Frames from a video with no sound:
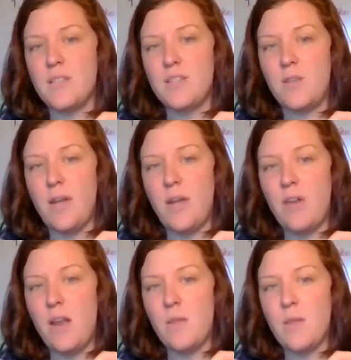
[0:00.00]
that don't have
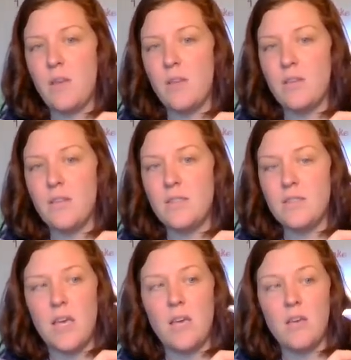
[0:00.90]
anything that
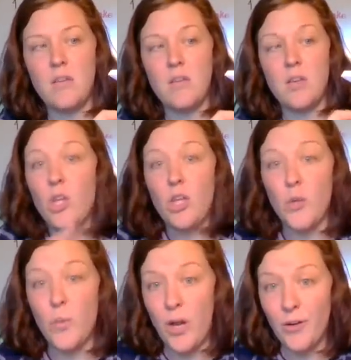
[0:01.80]
say
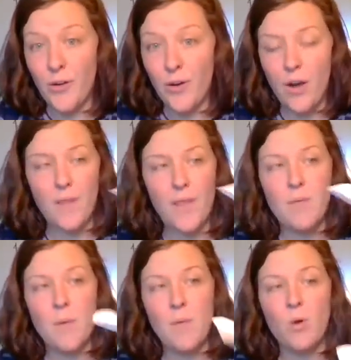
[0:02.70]
glue under on
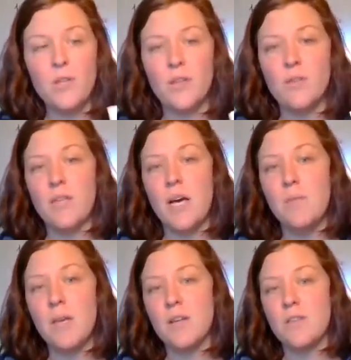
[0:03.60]
them. I'm holding those up
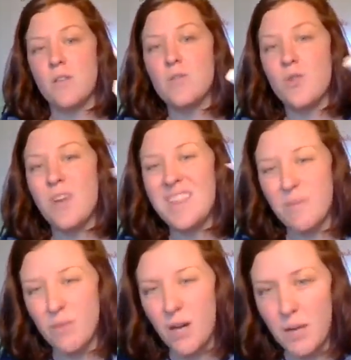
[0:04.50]
because those create the
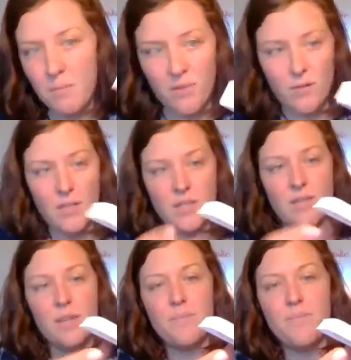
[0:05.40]
frame for the rest of
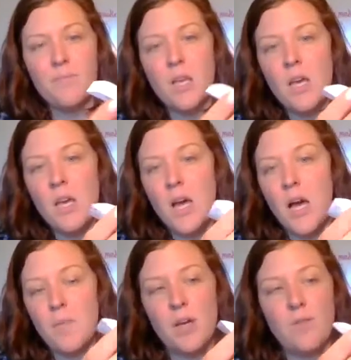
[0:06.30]
it.
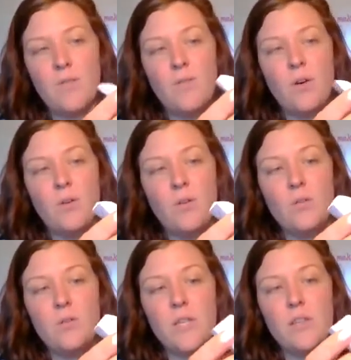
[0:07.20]
I'm going to
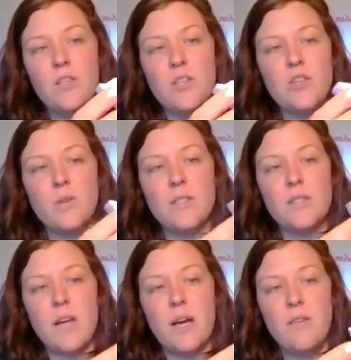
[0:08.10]
fold in the short
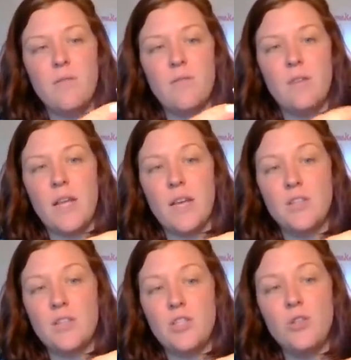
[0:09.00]
side. It
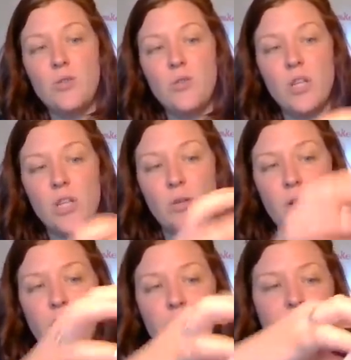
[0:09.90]
has 2 glue
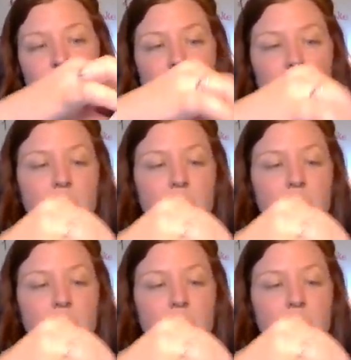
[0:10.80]
unders,